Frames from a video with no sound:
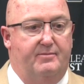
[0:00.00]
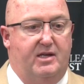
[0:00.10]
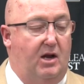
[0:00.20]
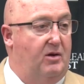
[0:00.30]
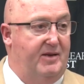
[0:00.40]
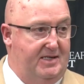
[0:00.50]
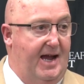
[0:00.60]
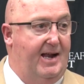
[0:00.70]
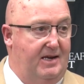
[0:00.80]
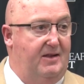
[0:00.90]
killer
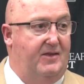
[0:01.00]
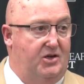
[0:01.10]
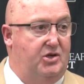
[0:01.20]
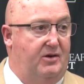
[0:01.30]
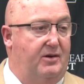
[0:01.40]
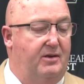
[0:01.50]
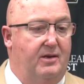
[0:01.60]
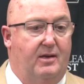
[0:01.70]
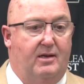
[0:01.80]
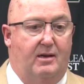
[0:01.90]
mentality this year.
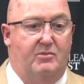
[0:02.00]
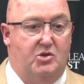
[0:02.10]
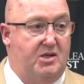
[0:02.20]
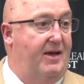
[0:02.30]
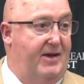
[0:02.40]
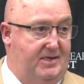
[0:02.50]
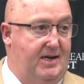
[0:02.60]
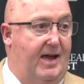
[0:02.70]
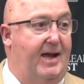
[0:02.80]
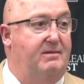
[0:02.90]
You saw that
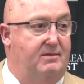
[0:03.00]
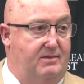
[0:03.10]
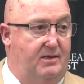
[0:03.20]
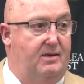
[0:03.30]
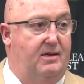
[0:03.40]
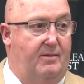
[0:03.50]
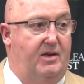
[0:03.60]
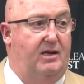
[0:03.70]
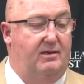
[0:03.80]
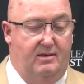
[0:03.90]
tonight.
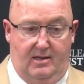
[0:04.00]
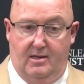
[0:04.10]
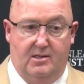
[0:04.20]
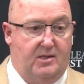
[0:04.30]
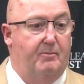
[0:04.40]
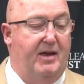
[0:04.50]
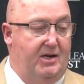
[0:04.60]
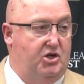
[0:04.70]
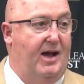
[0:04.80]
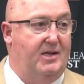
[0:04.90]
Some
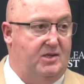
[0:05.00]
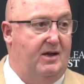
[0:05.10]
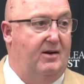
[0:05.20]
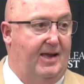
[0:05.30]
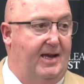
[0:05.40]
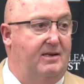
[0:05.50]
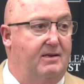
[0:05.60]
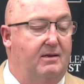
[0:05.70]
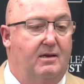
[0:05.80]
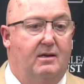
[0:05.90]
big shots there late.
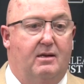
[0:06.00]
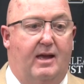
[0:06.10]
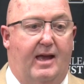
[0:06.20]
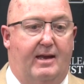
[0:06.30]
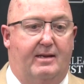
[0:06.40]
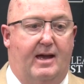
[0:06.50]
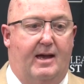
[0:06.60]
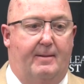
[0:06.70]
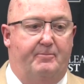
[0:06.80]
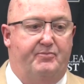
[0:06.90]

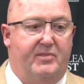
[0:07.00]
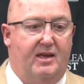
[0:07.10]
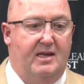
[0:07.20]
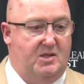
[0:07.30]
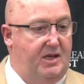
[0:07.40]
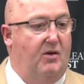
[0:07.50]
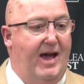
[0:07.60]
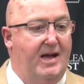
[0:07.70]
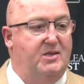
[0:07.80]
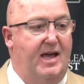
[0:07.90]
And he still
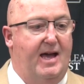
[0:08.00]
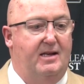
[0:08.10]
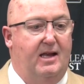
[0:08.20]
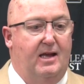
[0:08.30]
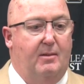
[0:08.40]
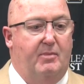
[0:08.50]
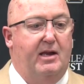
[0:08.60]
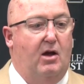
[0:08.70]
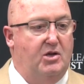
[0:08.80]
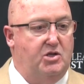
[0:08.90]
has that,
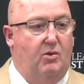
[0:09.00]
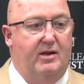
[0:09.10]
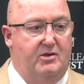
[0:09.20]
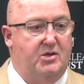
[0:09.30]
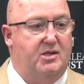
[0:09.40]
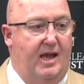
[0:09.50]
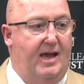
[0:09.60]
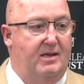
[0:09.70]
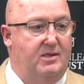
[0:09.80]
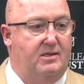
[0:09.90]
but he also
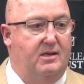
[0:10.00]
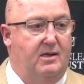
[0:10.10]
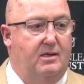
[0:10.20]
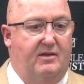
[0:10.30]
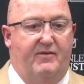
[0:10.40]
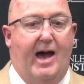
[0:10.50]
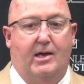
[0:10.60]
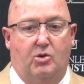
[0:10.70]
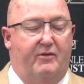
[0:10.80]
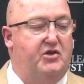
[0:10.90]
understands the
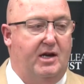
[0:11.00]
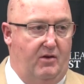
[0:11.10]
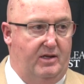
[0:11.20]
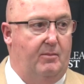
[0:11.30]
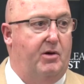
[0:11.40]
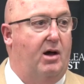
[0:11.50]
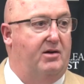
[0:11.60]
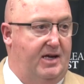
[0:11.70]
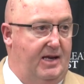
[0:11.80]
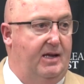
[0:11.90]
value of sharing the
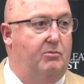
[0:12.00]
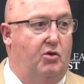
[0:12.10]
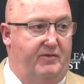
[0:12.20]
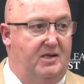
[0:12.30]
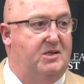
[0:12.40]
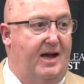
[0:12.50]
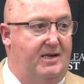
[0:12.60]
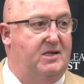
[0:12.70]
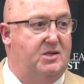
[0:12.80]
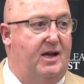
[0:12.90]
ball, getting it moving
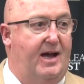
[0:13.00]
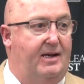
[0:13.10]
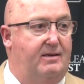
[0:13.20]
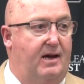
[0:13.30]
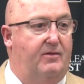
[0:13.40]
side to side.